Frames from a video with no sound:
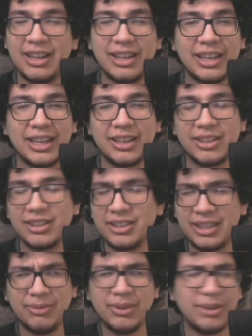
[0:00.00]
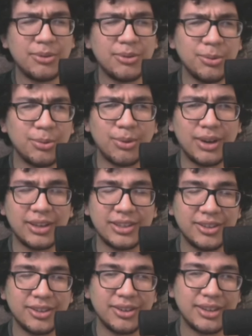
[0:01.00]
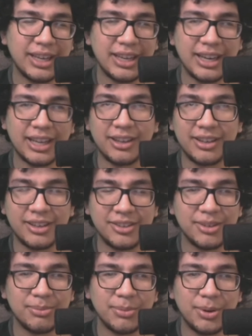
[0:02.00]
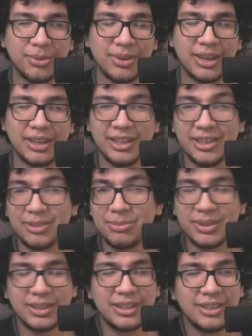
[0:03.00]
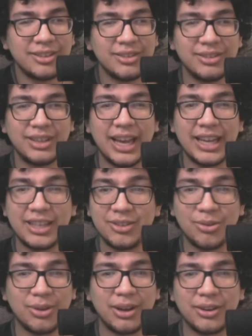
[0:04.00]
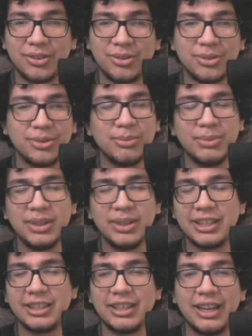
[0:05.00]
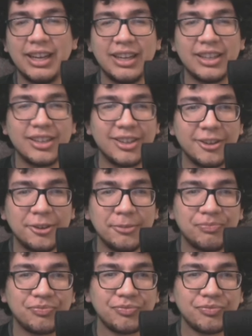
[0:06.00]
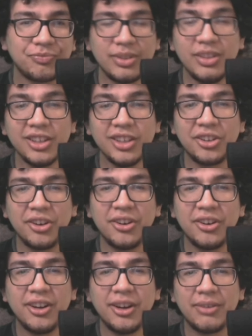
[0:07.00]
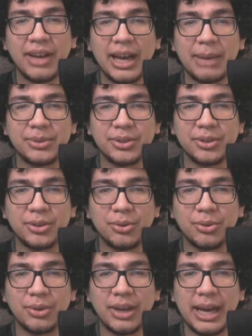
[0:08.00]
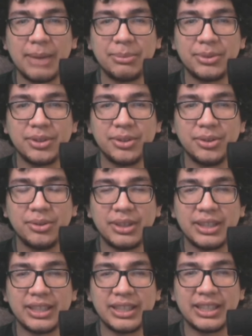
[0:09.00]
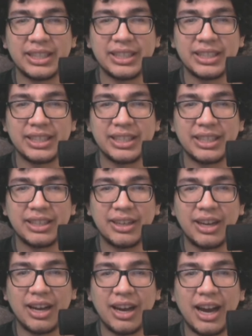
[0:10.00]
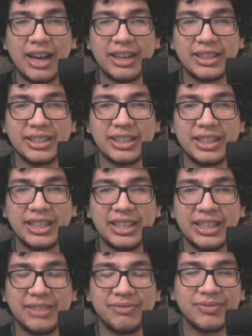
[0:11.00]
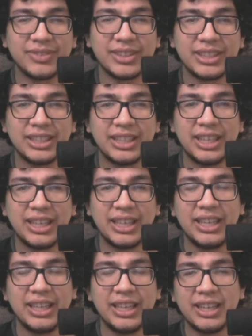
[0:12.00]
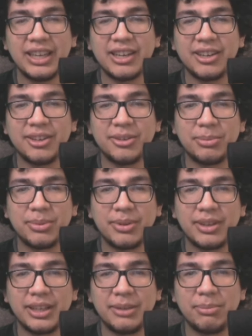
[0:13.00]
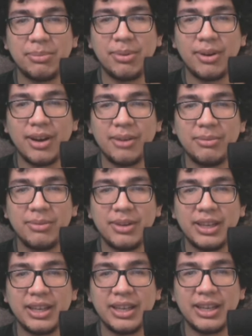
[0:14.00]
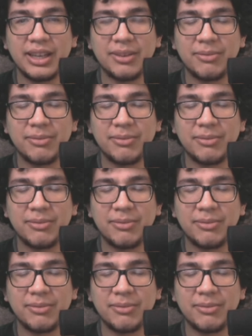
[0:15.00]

and just even in Overwatch, it's not like a legit MOBA like this, but it has those crowd control abilities. So starting off, Absol is honestly, he can help. He's probably